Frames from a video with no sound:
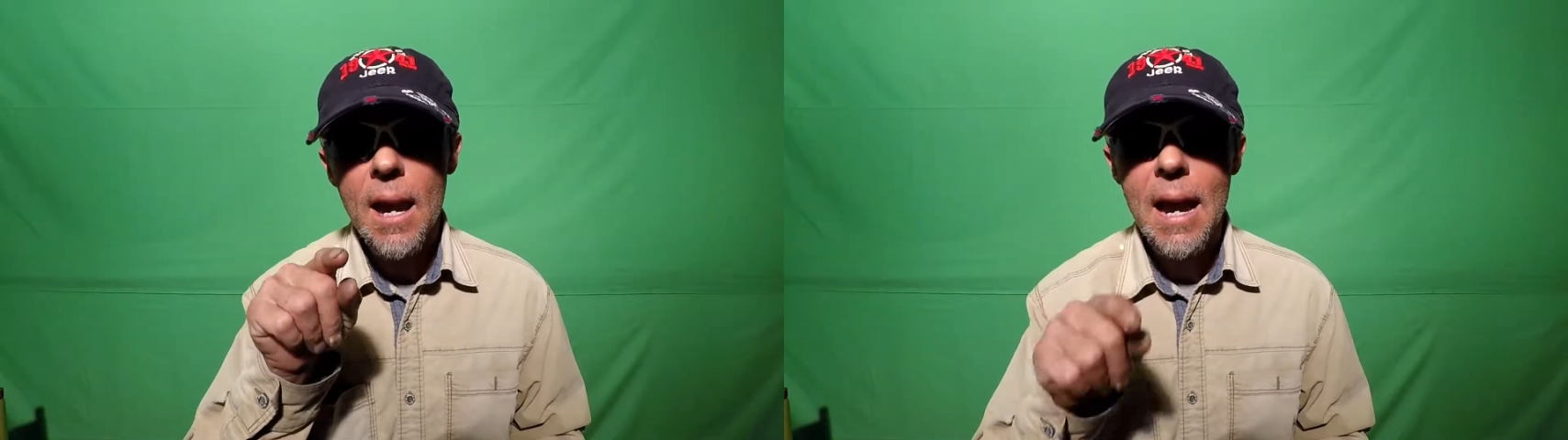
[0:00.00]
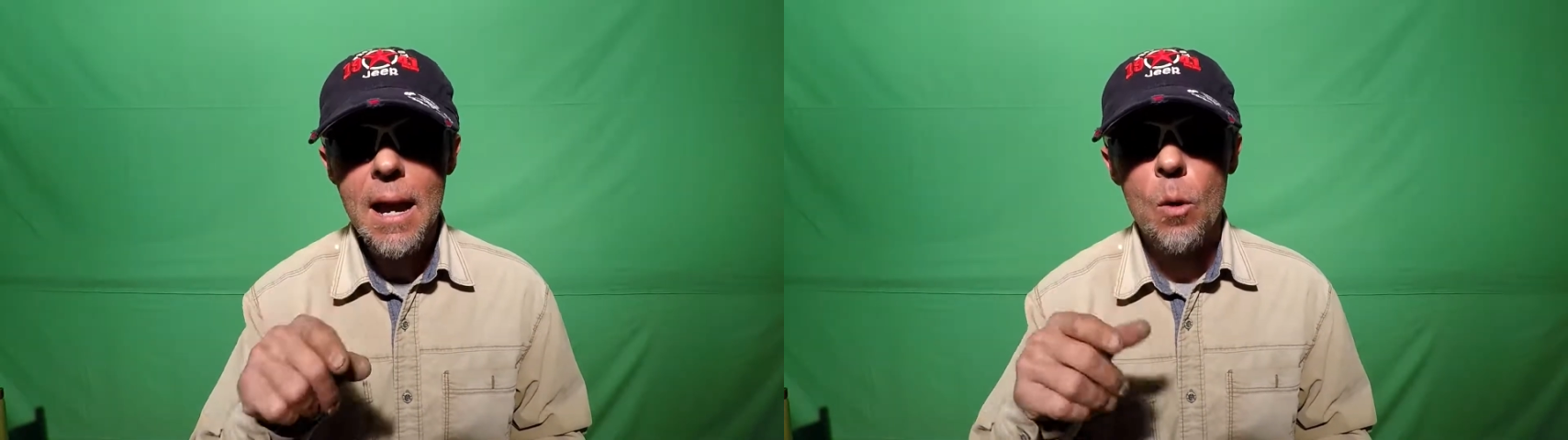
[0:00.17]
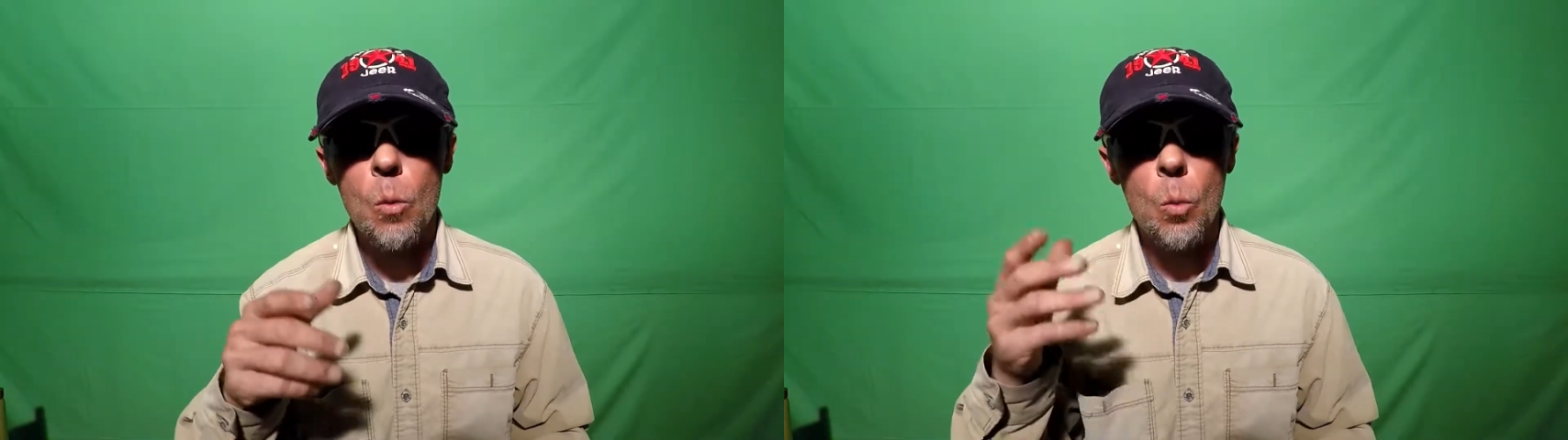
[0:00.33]

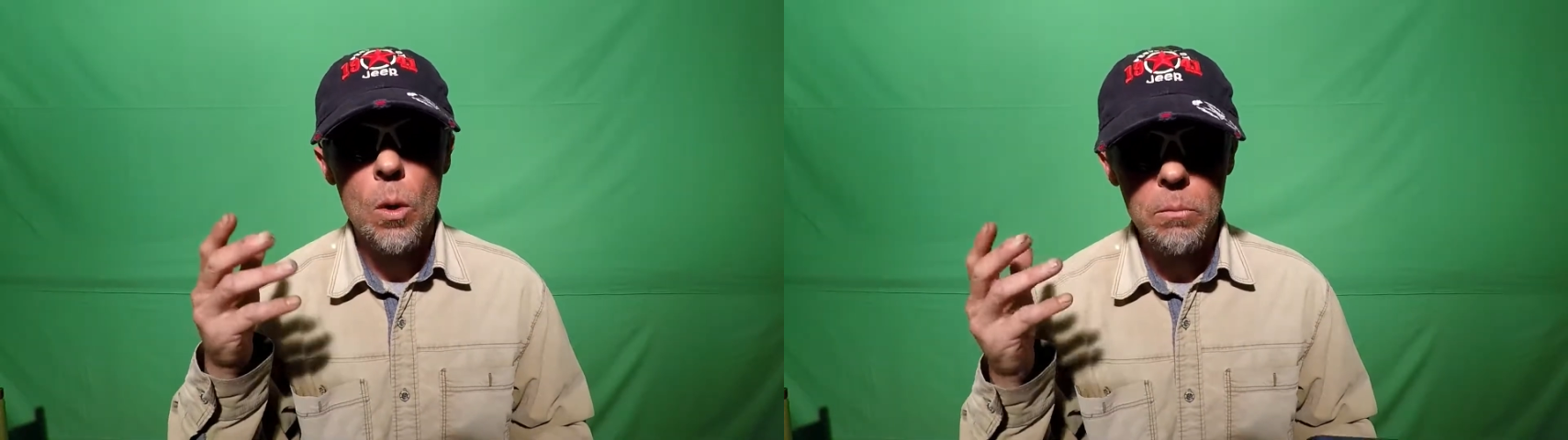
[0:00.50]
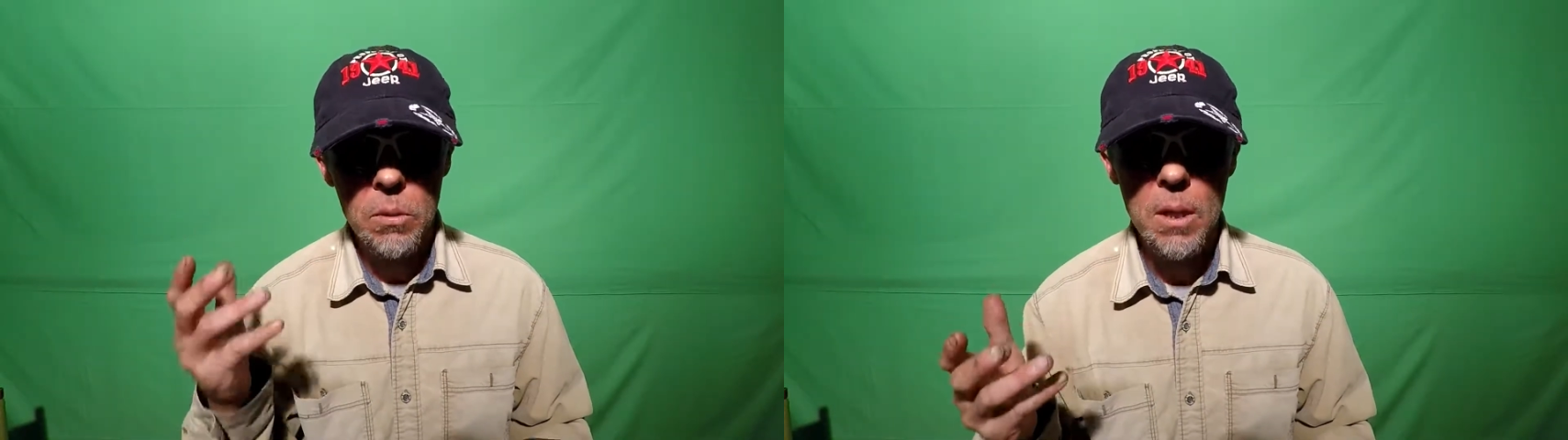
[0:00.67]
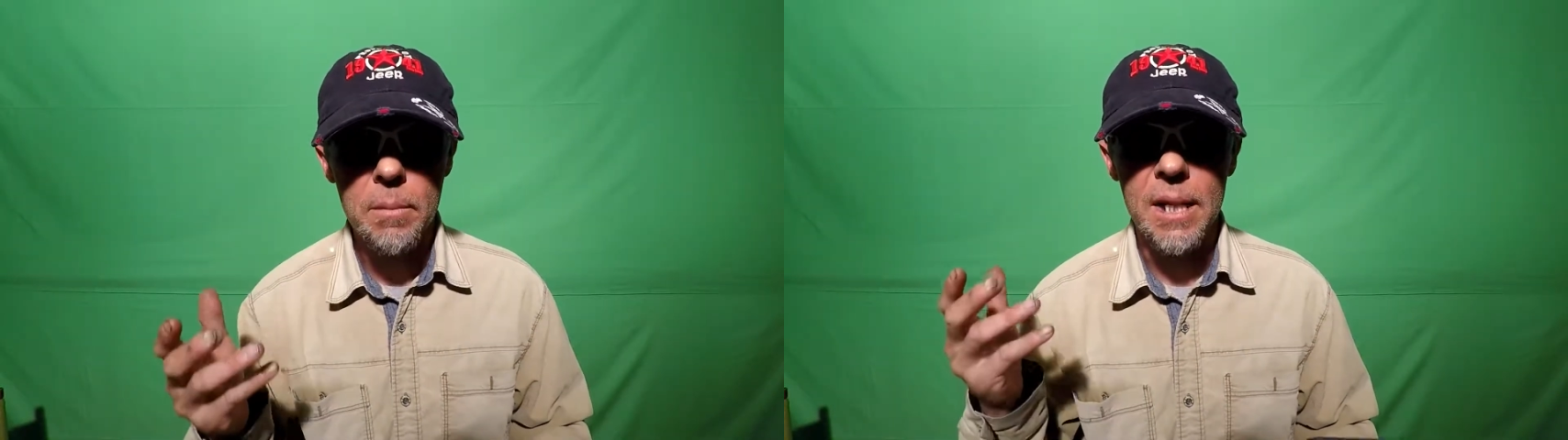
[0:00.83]
out what
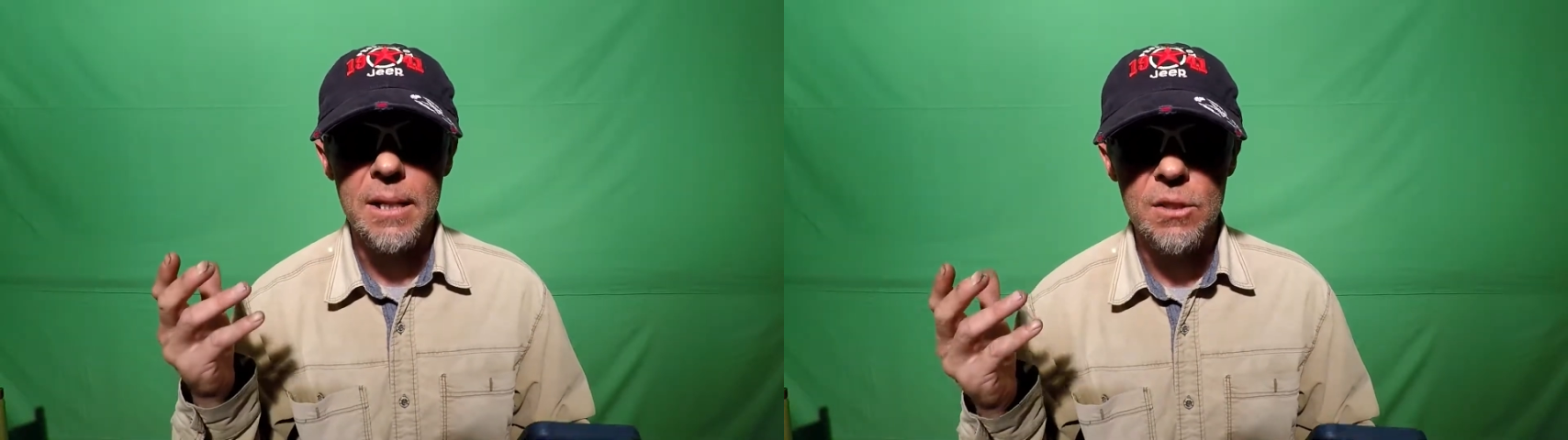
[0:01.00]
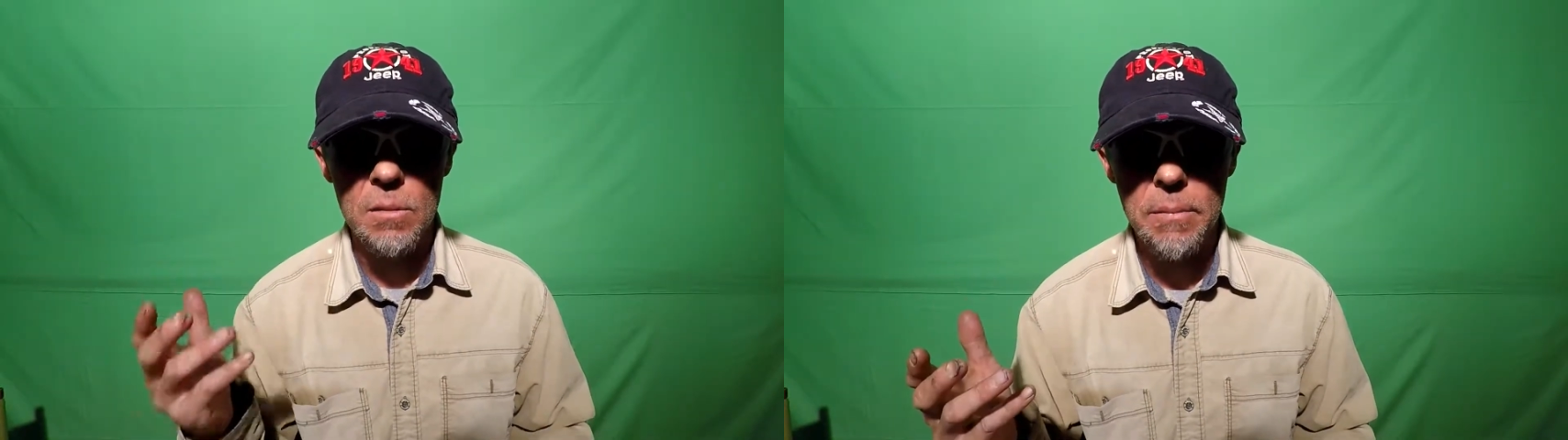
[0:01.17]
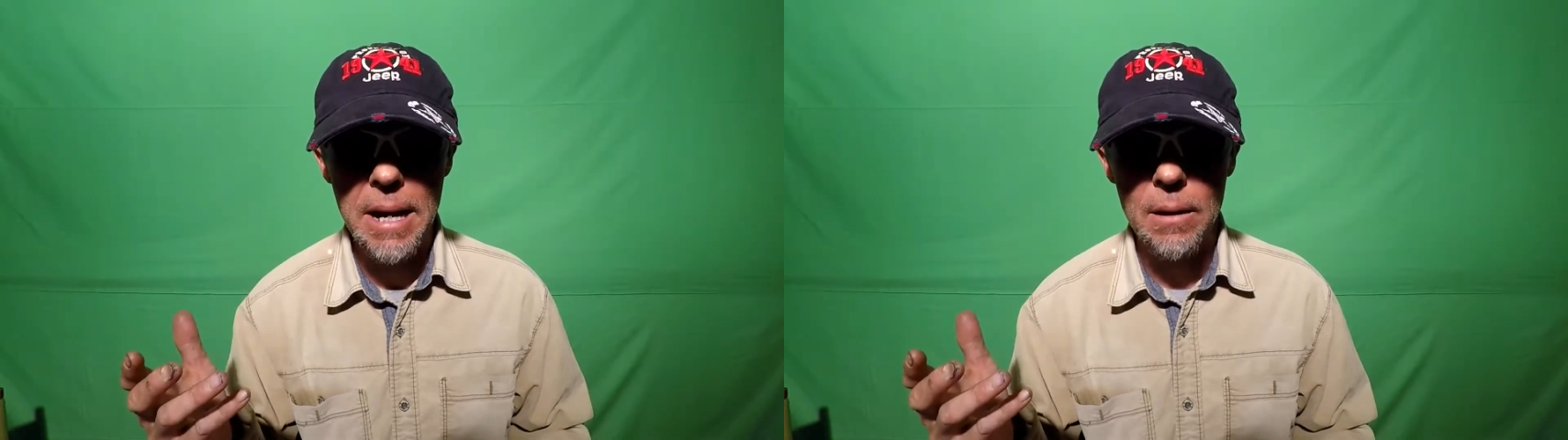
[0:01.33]
plumbing is
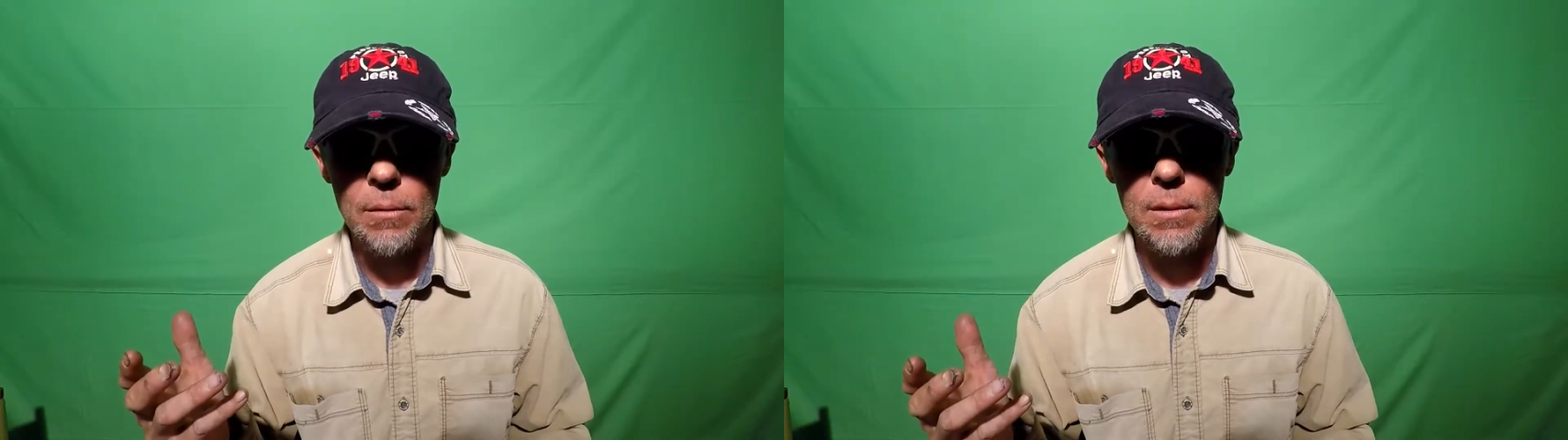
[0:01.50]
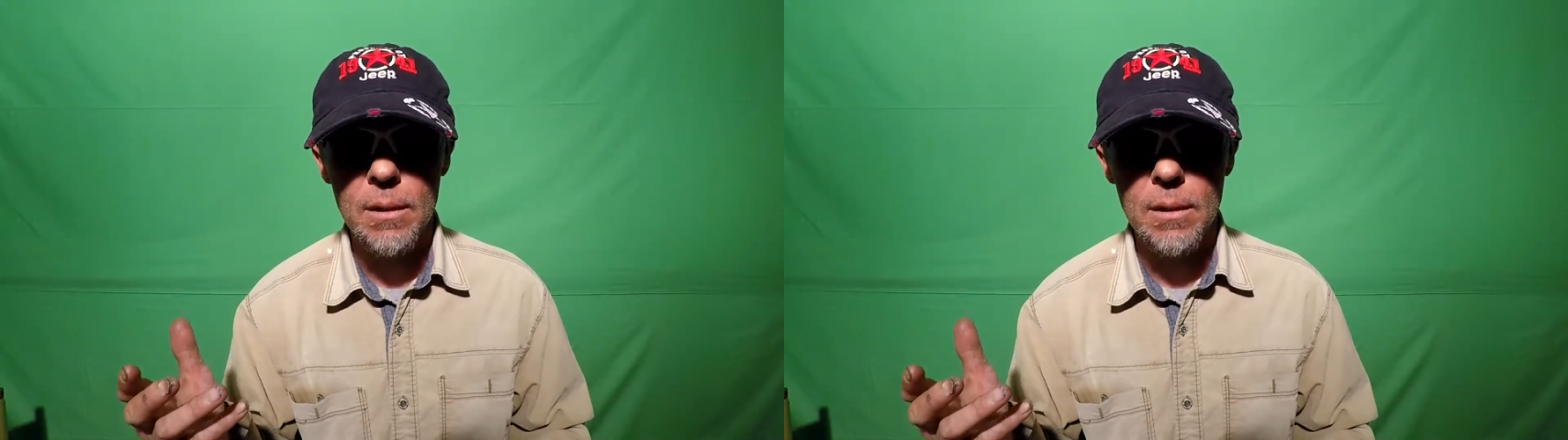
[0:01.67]
about.